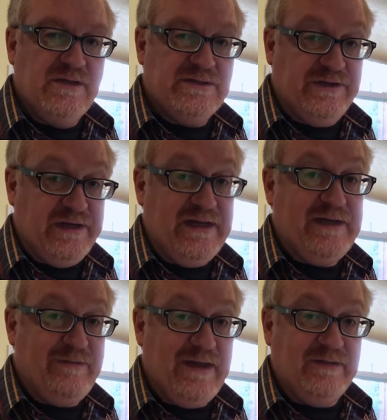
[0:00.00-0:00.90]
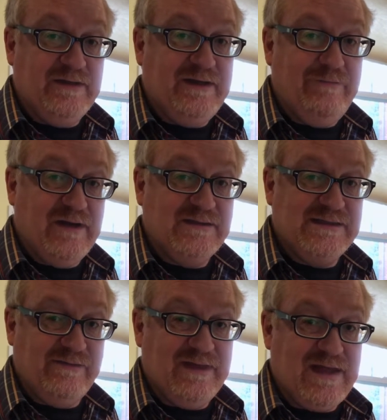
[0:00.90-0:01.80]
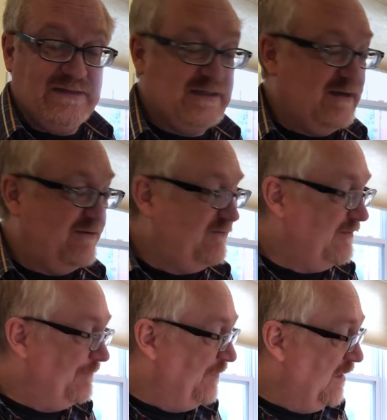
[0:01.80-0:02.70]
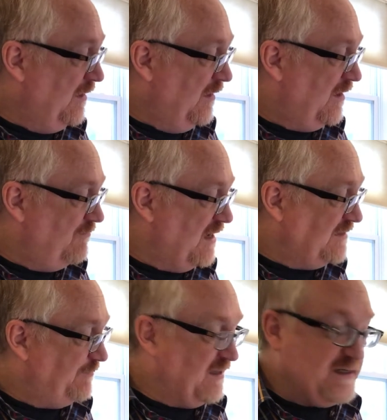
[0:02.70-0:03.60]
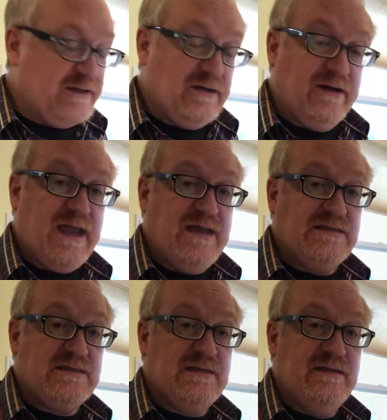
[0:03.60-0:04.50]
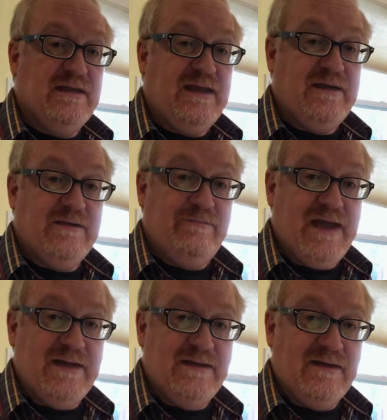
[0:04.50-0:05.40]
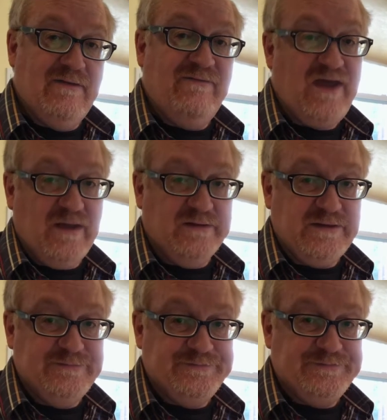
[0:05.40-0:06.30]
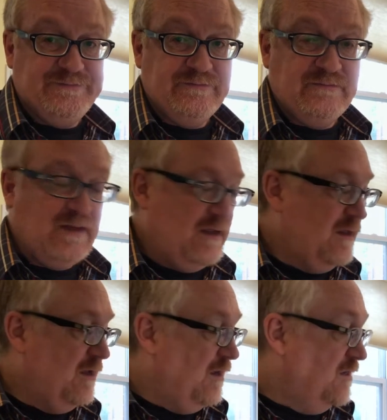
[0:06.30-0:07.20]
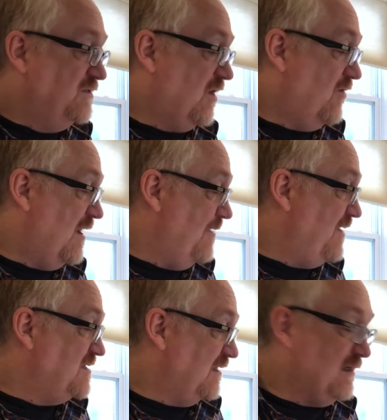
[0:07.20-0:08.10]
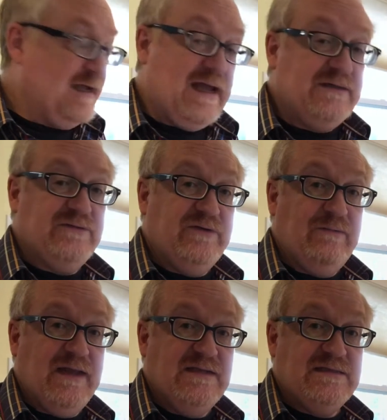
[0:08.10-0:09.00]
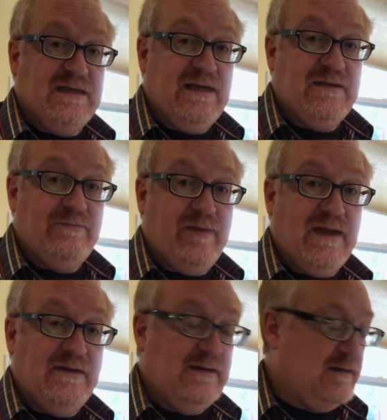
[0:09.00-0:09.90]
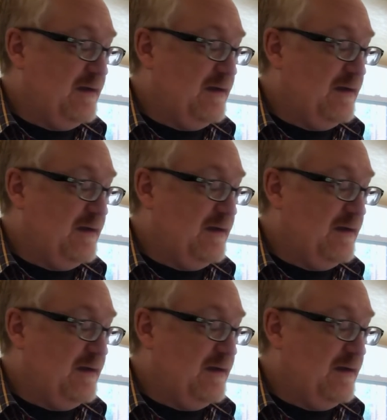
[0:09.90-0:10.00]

So you need to be able to debug some of that stuff. In my particular case, the heated bed failed. So I basically had to replace the heated bed.